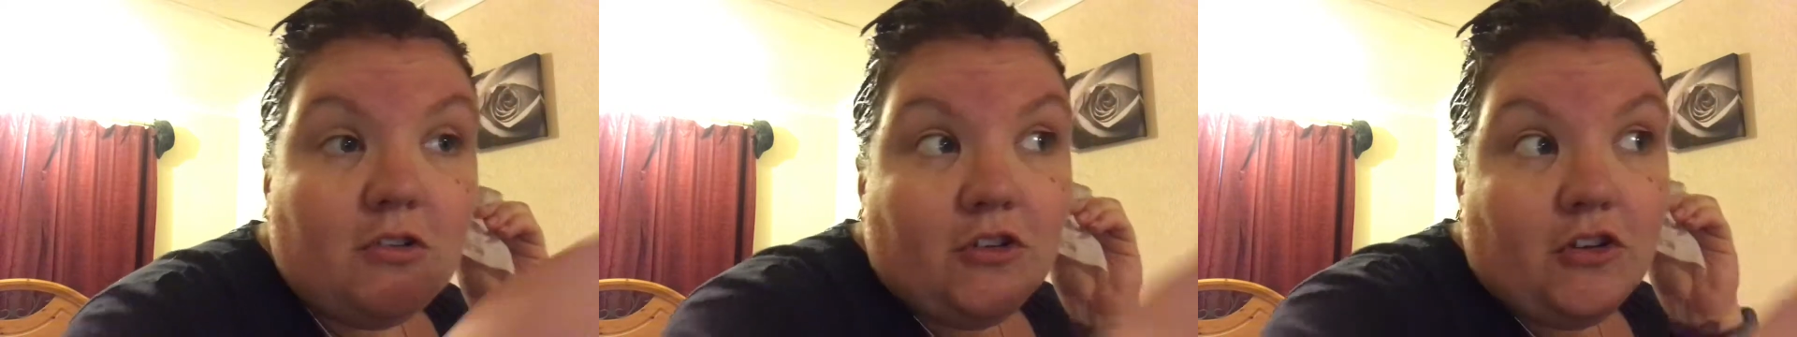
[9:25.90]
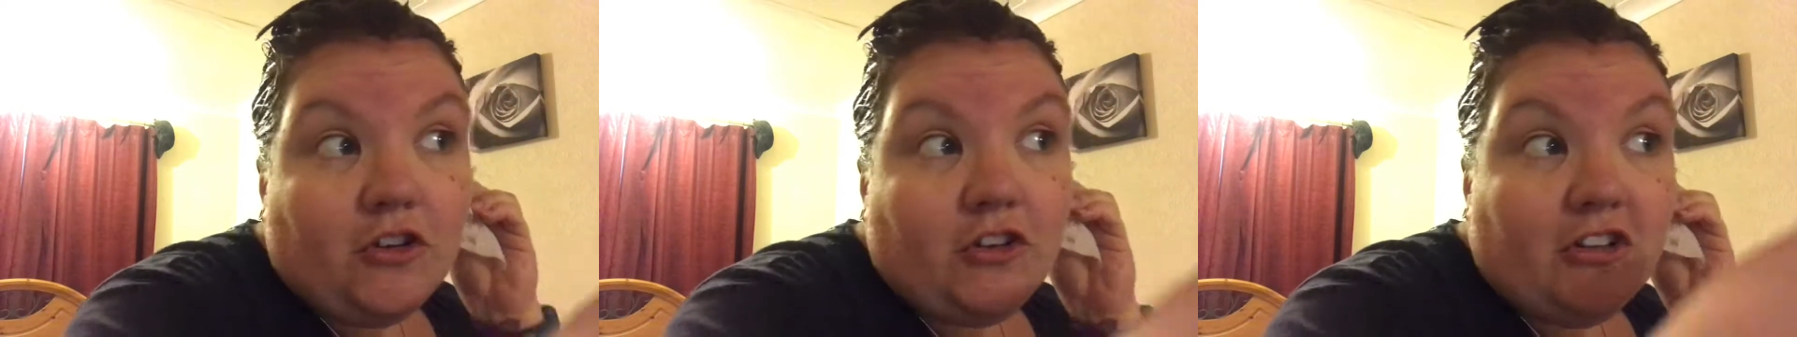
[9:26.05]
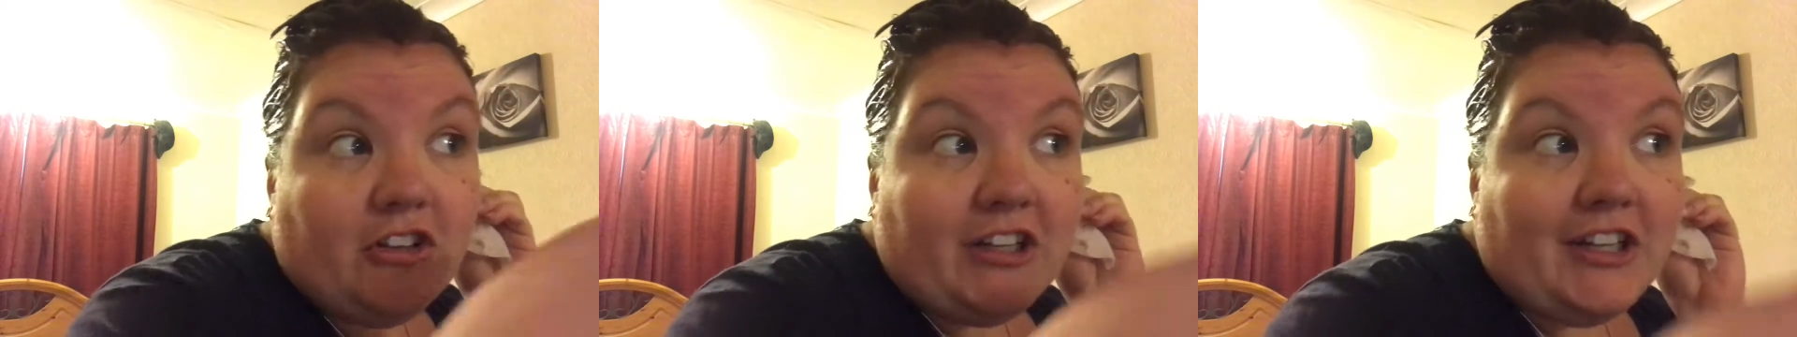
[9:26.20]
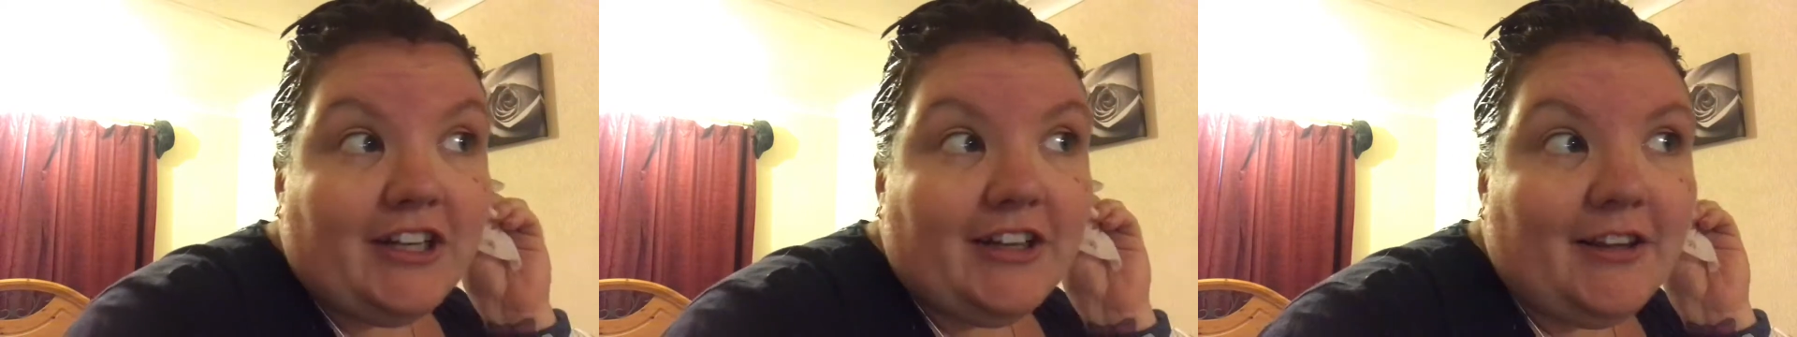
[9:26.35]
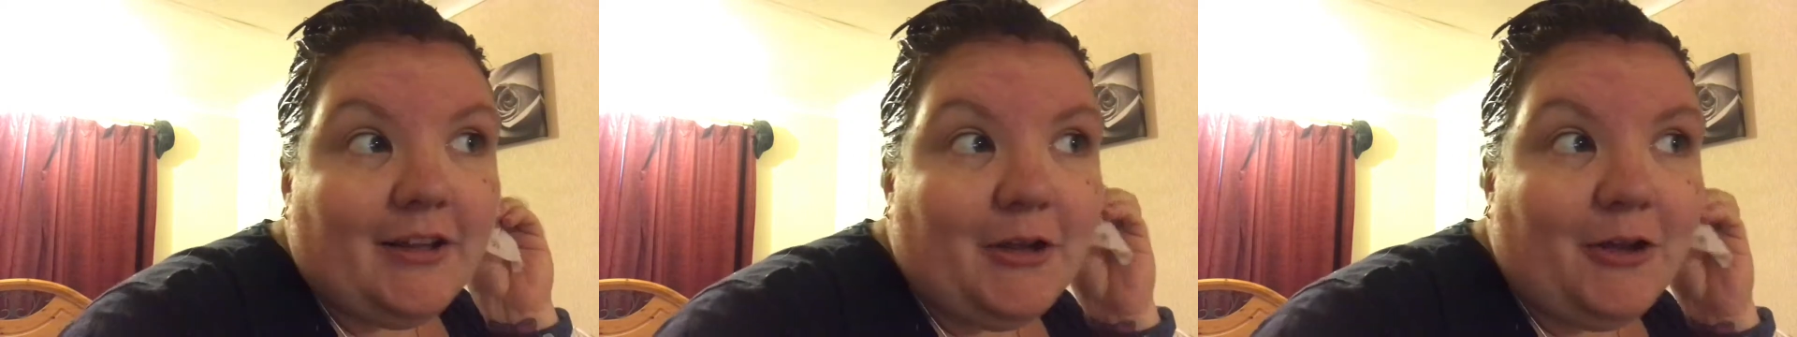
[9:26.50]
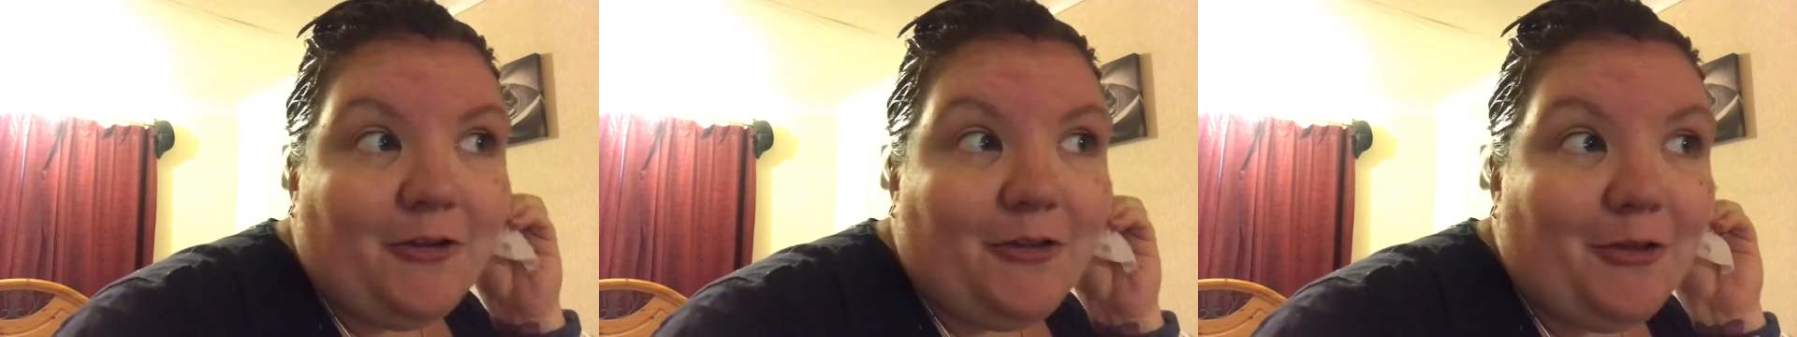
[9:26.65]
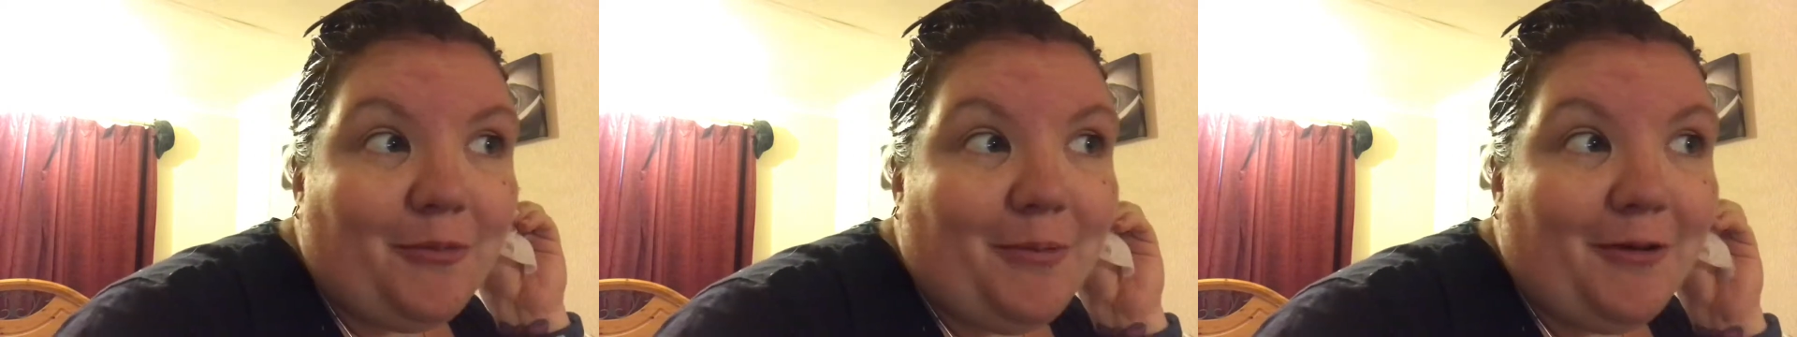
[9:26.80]
Just looking in
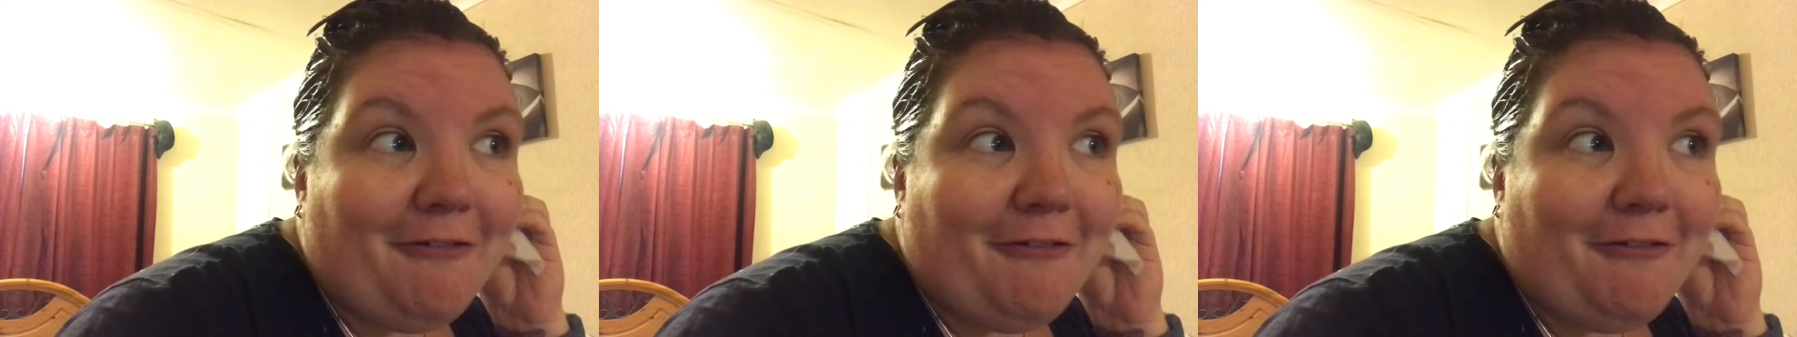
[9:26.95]
the other